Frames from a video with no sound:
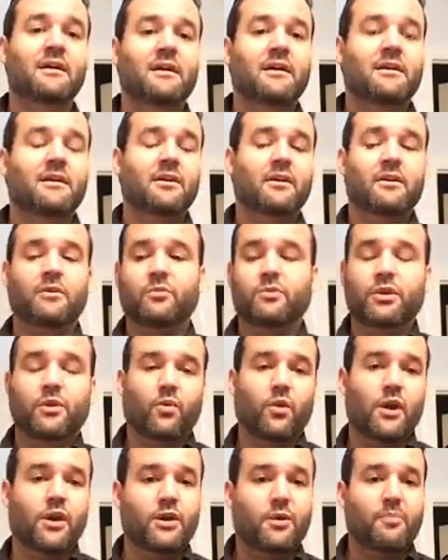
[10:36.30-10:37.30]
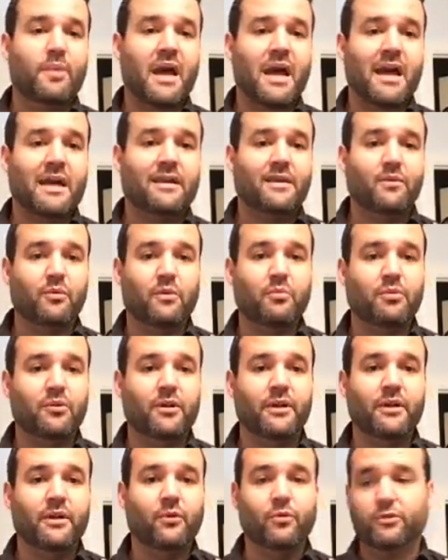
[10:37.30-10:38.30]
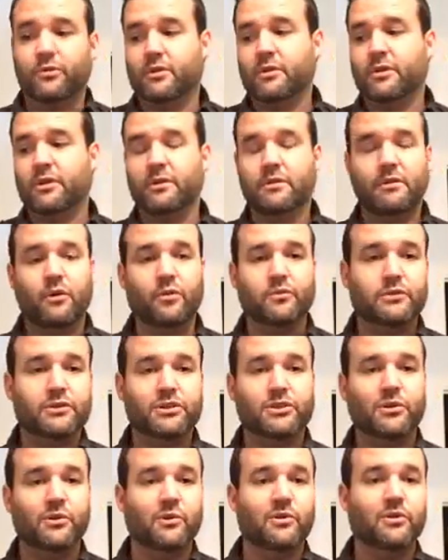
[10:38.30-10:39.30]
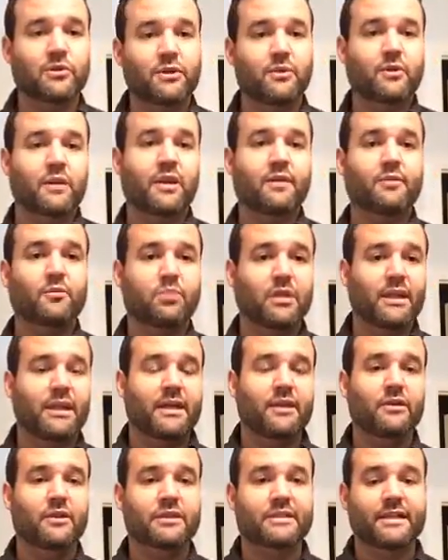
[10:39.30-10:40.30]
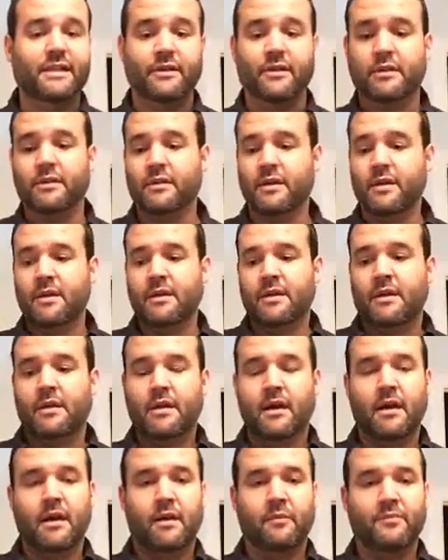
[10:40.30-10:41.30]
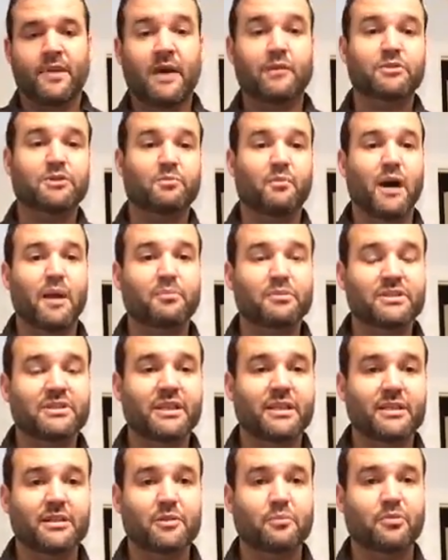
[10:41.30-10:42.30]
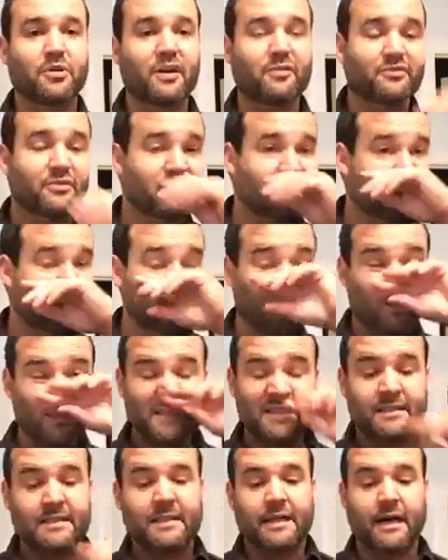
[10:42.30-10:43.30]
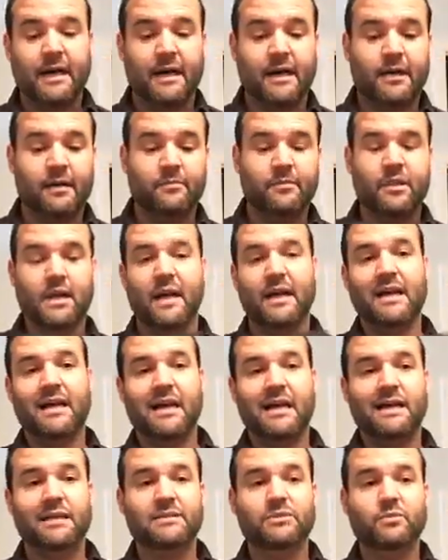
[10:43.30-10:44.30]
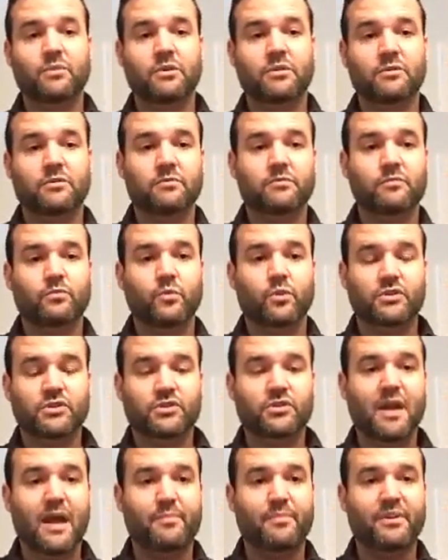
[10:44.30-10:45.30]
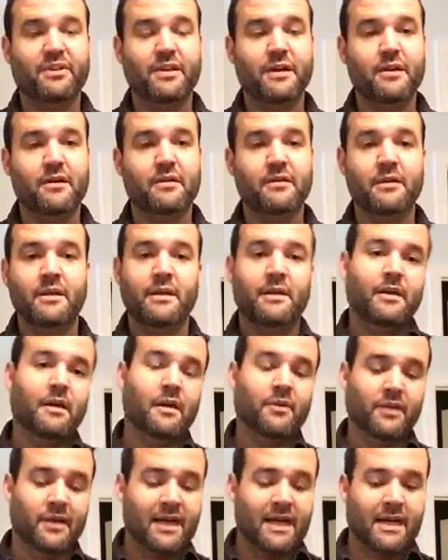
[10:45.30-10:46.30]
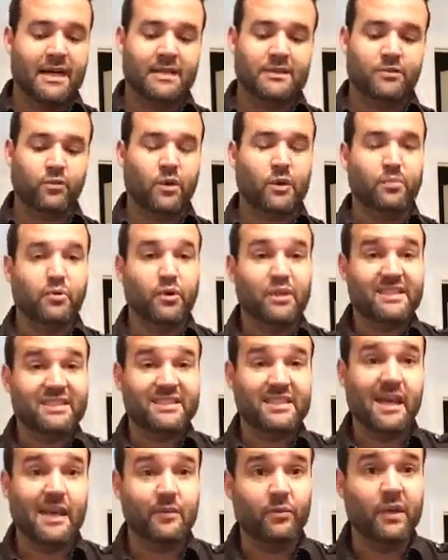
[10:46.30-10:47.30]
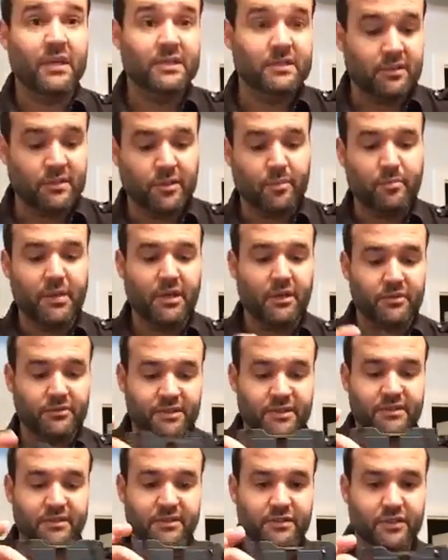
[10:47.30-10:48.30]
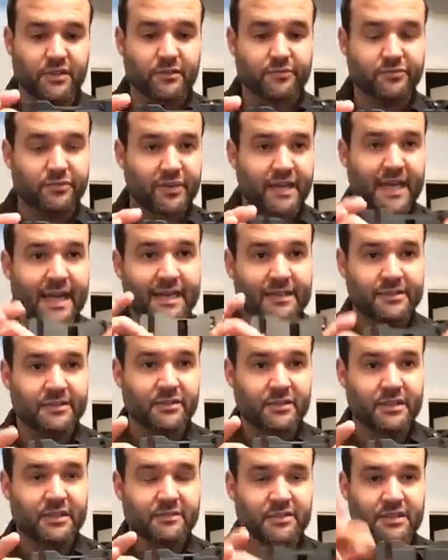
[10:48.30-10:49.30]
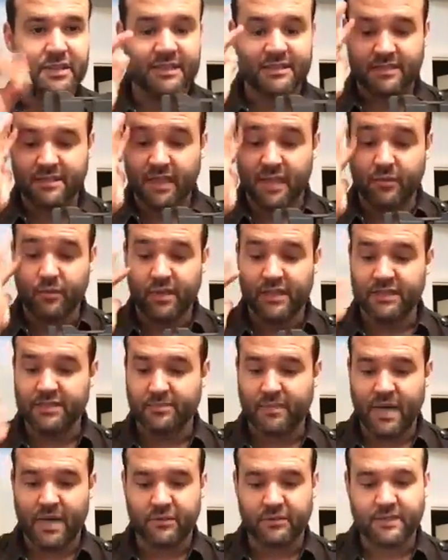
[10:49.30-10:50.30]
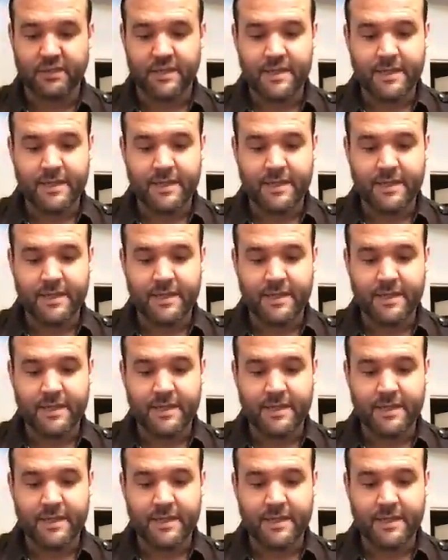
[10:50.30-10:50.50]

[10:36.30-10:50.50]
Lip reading: you're wearing your pack, you want to put it over a shoulder, you want to have your blade hooked here. That was my particular preference. A lot of guys will strap it there. Other guys want to put it sideways on the belt. This is good for that, so it gives you that sideways mount.